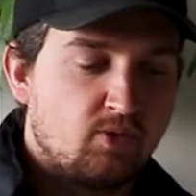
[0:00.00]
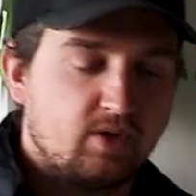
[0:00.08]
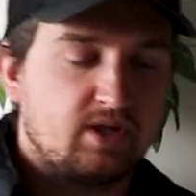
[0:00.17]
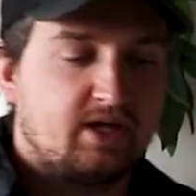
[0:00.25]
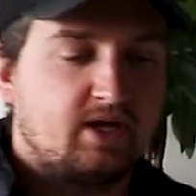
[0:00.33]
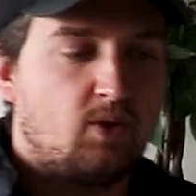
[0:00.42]

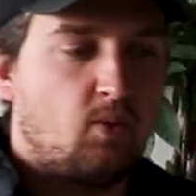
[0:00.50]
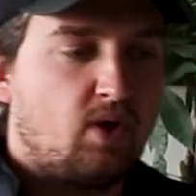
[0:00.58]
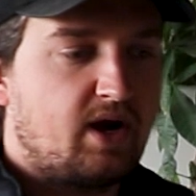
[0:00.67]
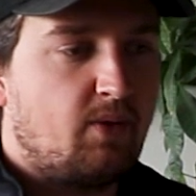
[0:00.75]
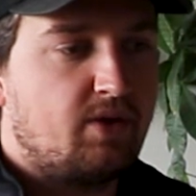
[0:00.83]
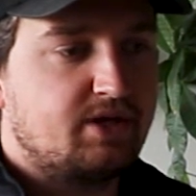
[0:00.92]
Really,
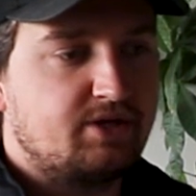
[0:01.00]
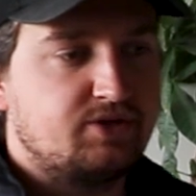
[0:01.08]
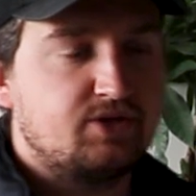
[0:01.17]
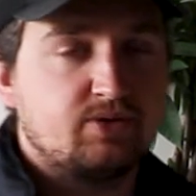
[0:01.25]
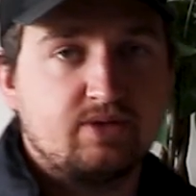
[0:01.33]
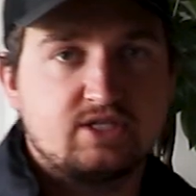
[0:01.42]
what I wanted
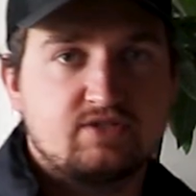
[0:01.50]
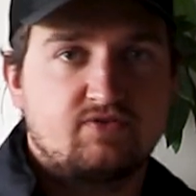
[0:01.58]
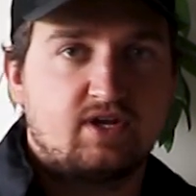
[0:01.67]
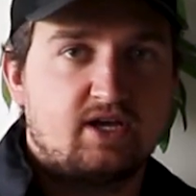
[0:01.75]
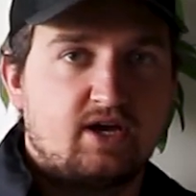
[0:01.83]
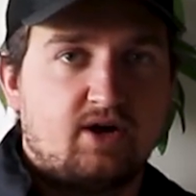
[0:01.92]
to do with this
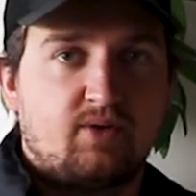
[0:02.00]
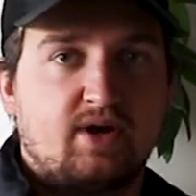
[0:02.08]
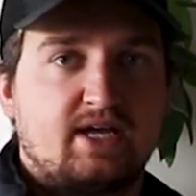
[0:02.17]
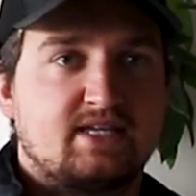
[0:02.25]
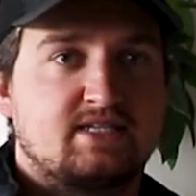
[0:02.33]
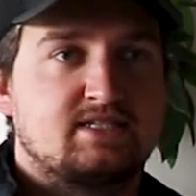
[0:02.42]
video
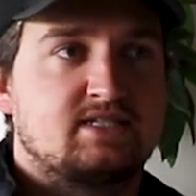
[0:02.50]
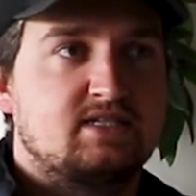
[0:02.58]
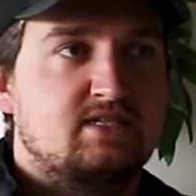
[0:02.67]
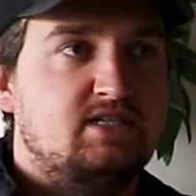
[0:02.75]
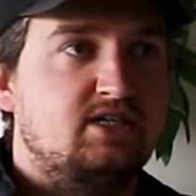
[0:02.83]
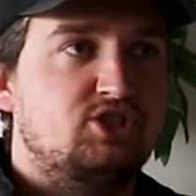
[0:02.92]
is
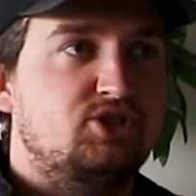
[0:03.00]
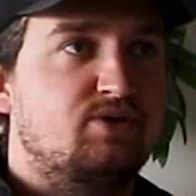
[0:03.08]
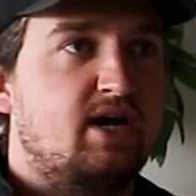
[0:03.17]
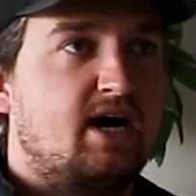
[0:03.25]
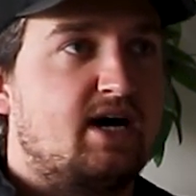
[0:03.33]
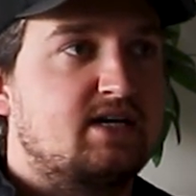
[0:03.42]
teach you
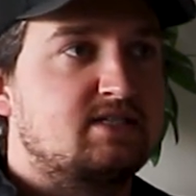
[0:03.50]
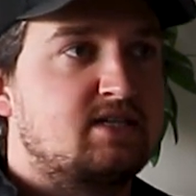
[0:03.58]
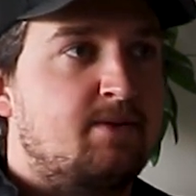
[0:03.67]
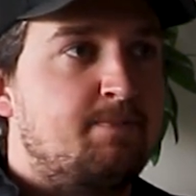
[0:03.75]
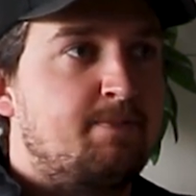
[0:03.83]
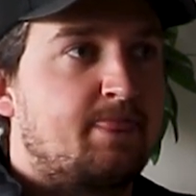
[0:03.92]

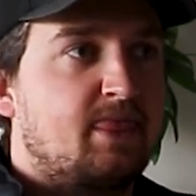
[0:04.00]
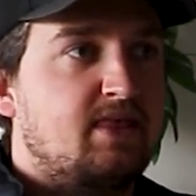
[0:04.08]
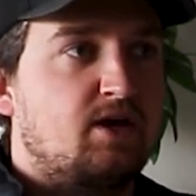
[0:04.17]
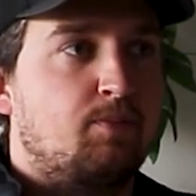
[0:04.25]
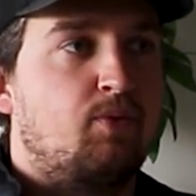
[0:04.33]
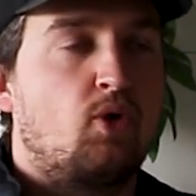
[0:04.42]
guys
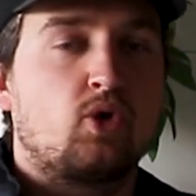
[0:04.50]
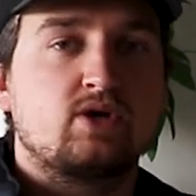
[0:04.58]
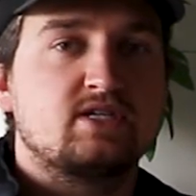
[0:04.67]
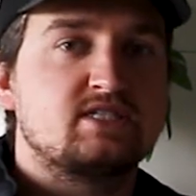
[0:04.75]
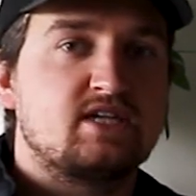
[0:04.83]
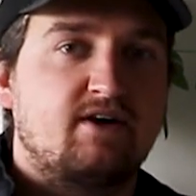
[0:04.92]
the
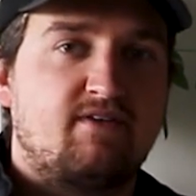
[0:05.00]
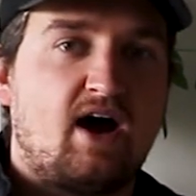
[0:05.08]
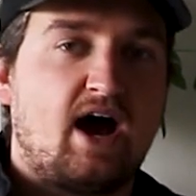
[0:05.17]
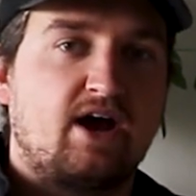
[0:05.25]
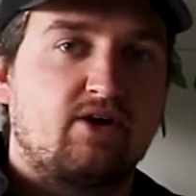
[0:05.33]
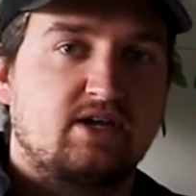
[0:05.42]
importance of
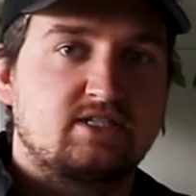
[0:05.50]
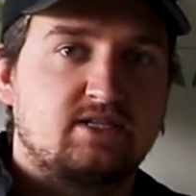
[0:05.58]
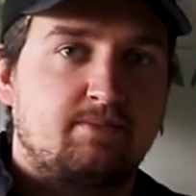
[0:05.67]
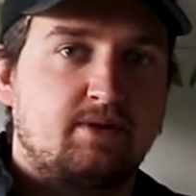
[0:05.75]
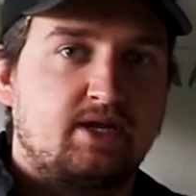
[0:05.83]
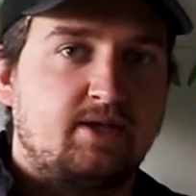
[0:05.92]
hiring
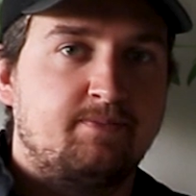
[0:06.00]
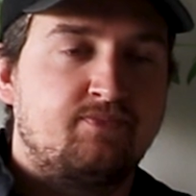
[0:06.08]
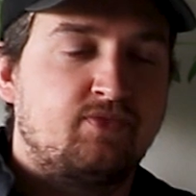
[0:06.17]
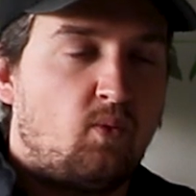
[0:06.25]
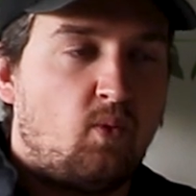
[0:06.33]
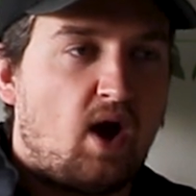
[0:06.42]
somebody,
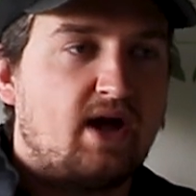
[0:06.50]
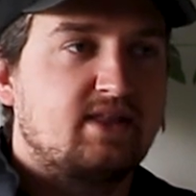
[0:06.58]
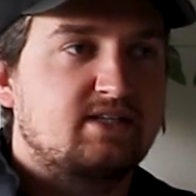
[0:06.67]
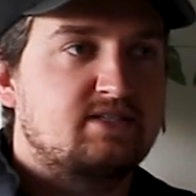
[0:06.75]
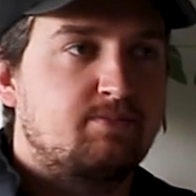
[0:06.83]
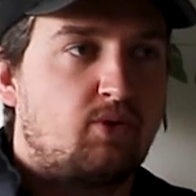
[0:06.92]
why
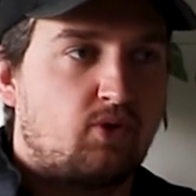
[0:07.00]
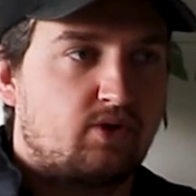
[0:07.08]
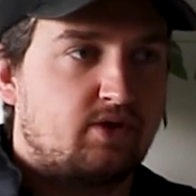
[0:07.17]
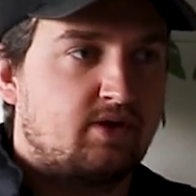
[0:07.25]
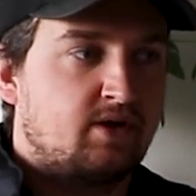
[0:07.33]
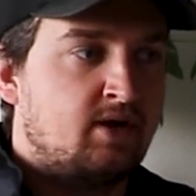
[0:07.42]
that's
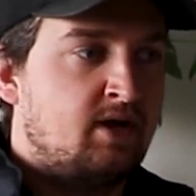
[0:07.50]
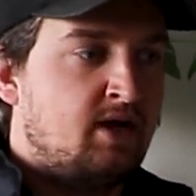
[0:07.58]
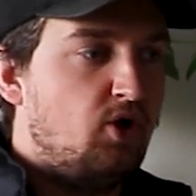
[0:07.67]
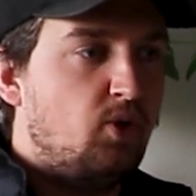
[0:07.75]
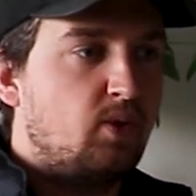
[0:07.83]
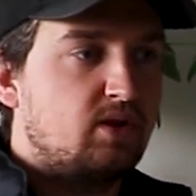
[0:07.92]
important,
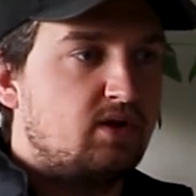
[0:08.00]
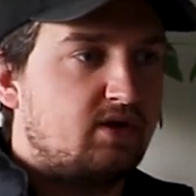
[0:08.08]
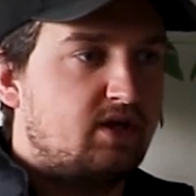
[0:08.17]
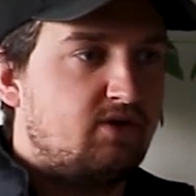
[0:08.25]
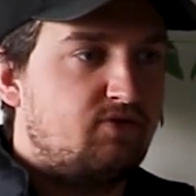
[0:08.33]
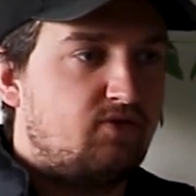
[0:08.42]
who we're
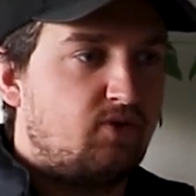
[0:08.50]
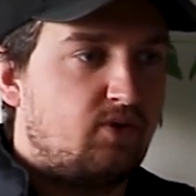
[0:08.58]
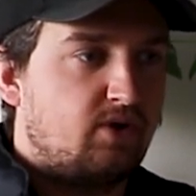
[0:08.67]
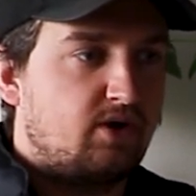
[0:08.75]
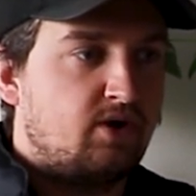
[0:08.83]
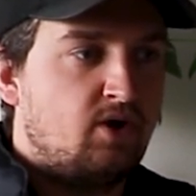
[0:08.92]
looking
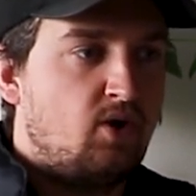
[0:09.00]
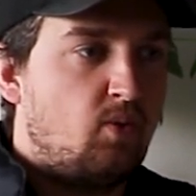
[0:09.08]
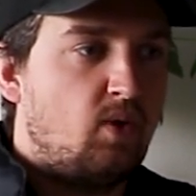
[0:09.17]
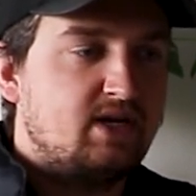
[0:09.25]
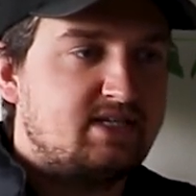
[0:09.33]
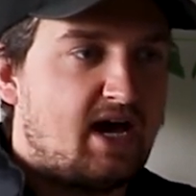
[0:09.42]
for,
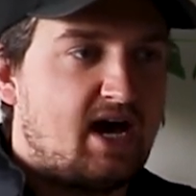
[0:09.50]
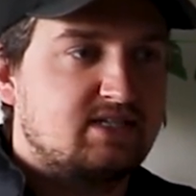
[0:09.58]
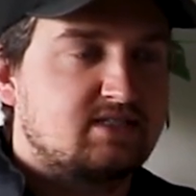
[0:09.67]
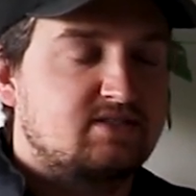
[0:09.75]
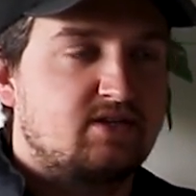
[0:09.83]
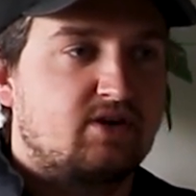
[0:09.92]
what
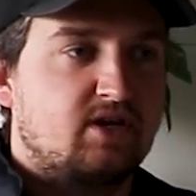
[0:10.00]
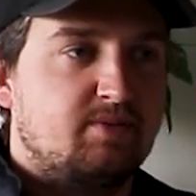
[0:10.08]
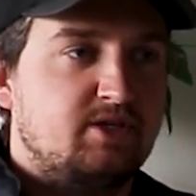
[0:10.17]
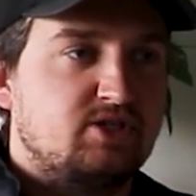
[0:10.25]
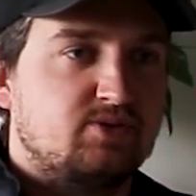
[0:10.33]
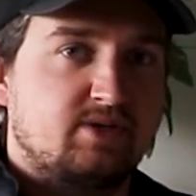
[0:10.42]
tasks they're going
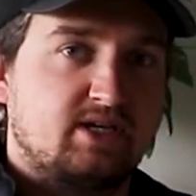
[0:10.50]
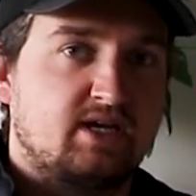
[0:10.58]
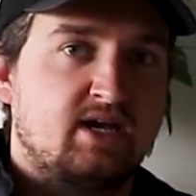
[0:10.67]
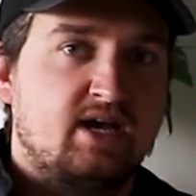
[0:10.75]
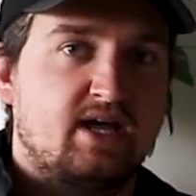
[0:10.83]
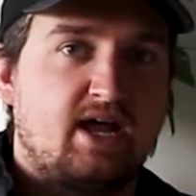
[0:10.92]
to be
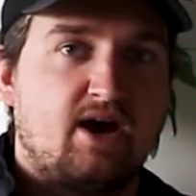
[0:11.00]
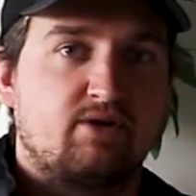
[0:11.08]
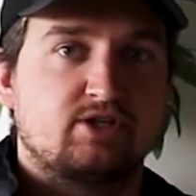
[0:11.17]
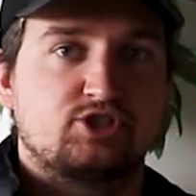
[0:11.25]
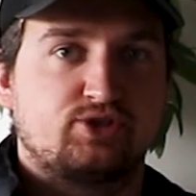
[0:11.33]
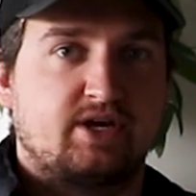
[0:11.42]
doing, and how
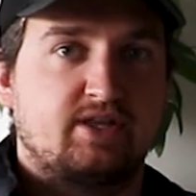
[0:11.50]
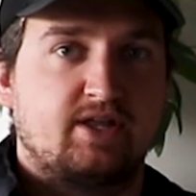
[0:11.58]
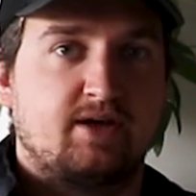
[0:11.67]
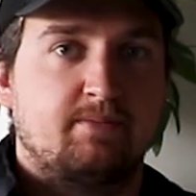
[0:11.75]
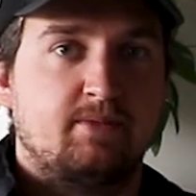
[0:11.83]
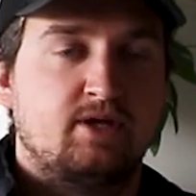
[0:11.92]
to train them.